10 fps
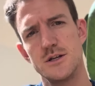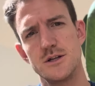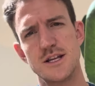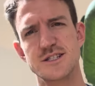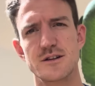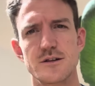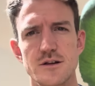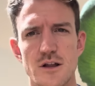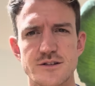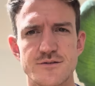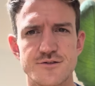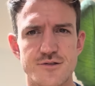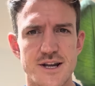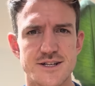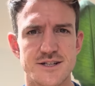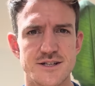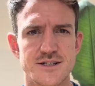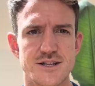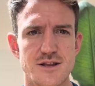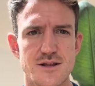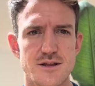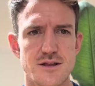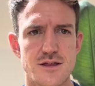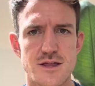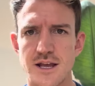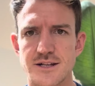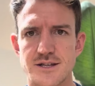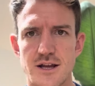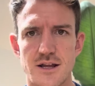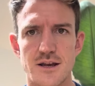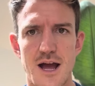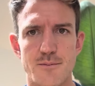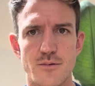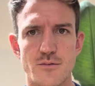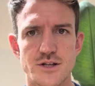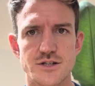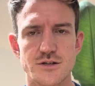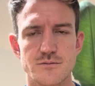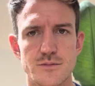there's lots of tricks and things that can happen which